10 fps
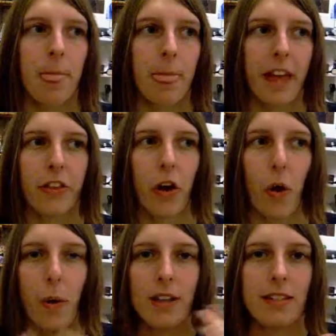And they're
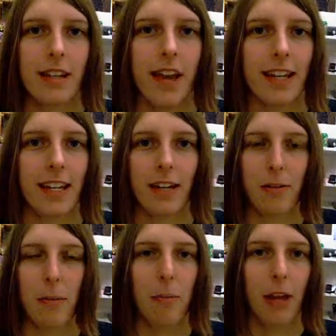always like in
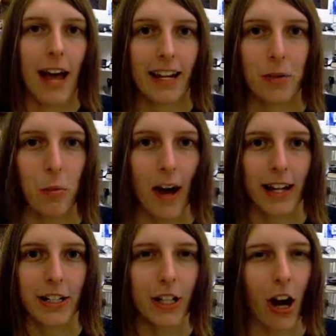black and white
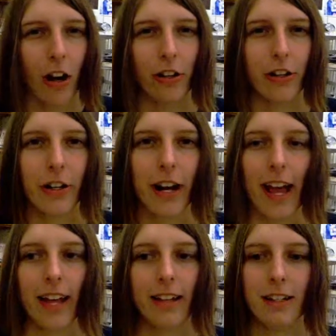color,
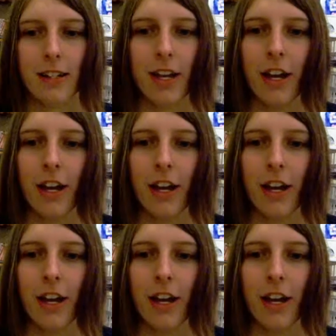and